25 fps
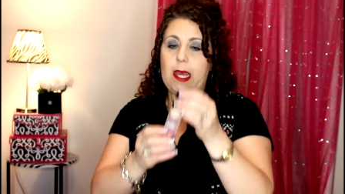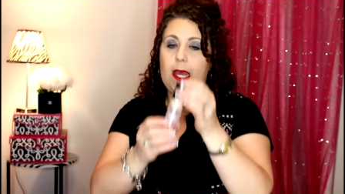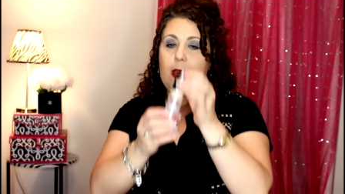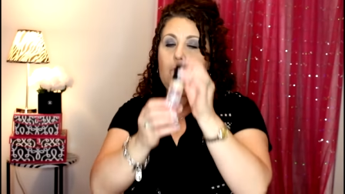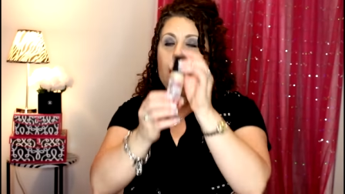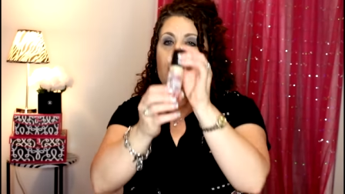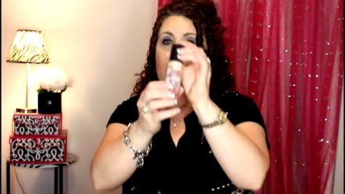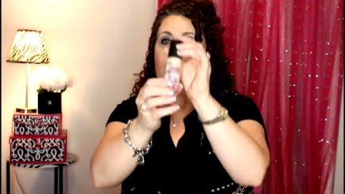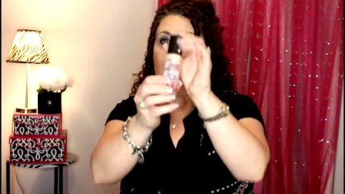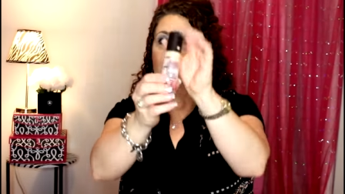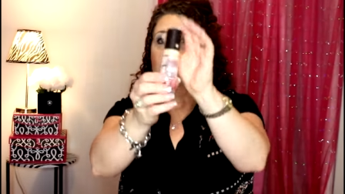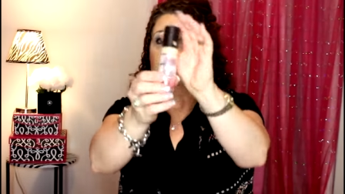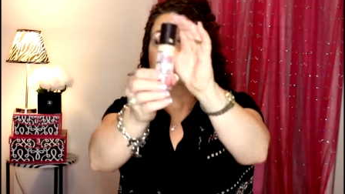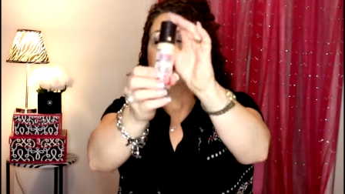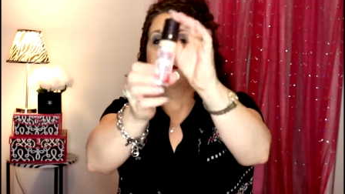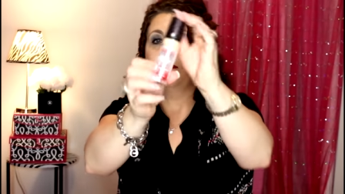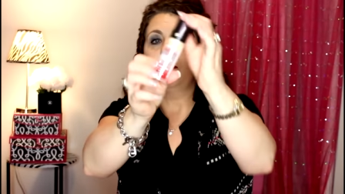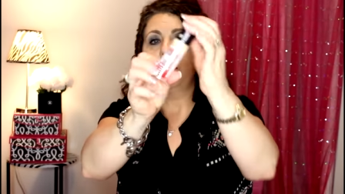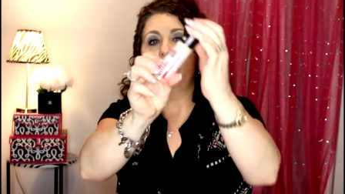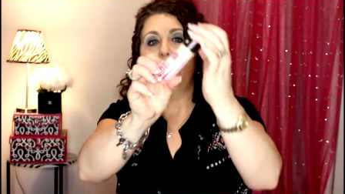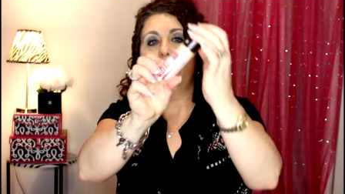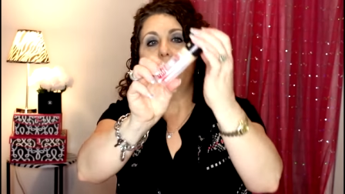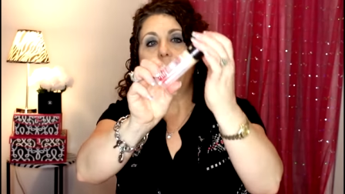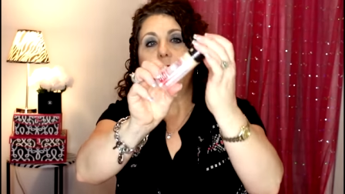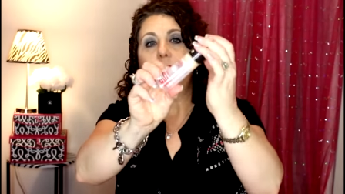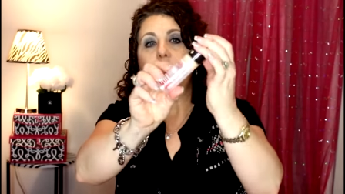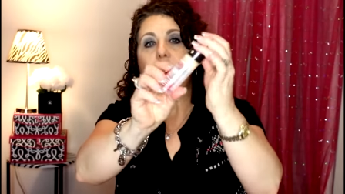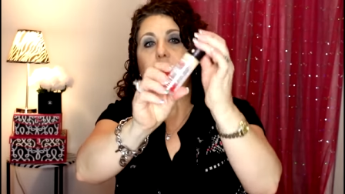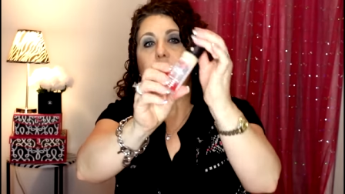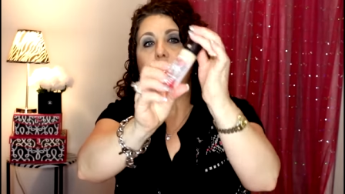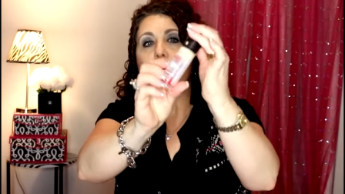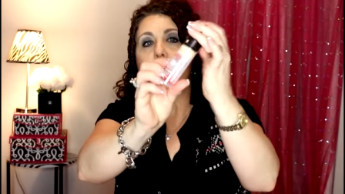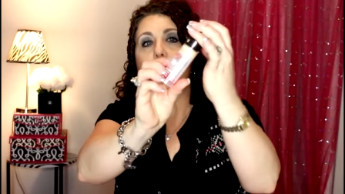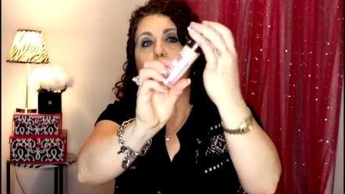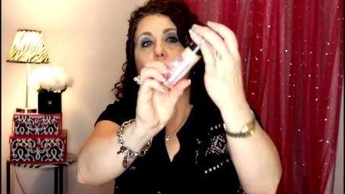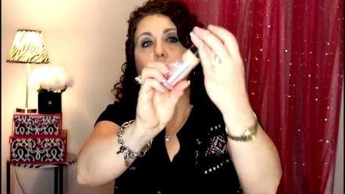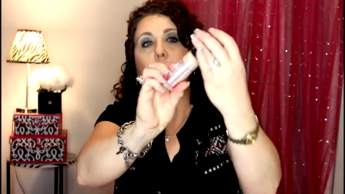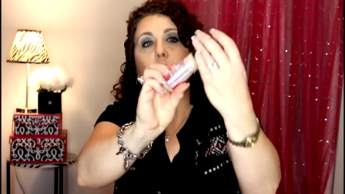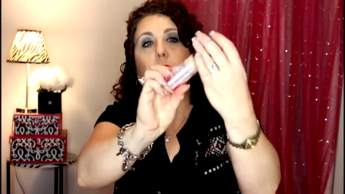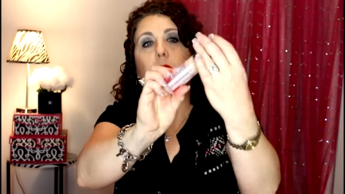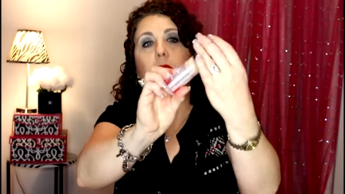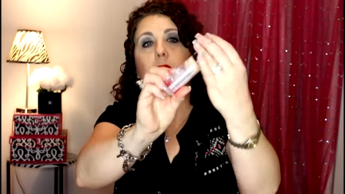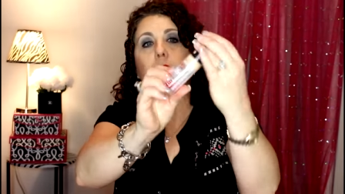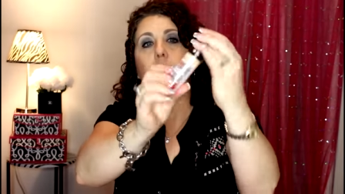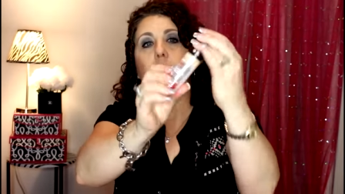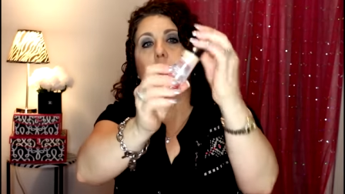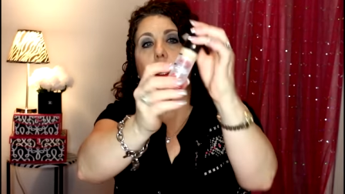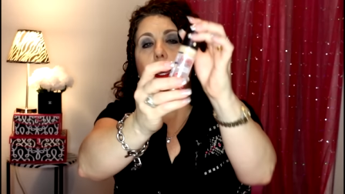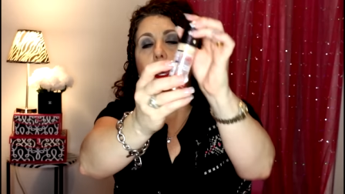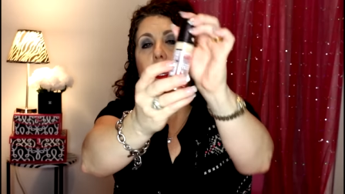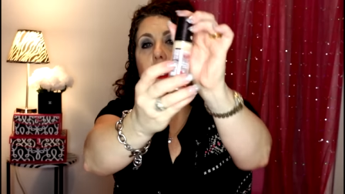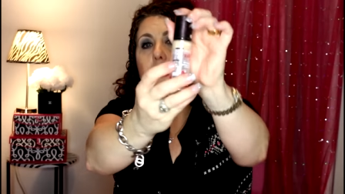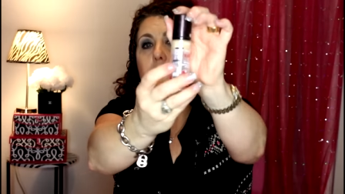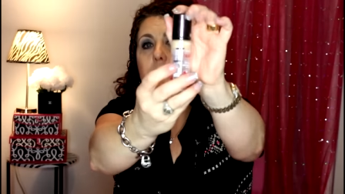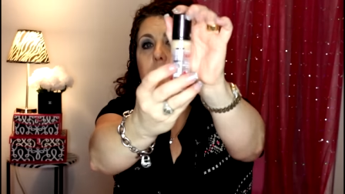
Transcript: And then on the 52, um,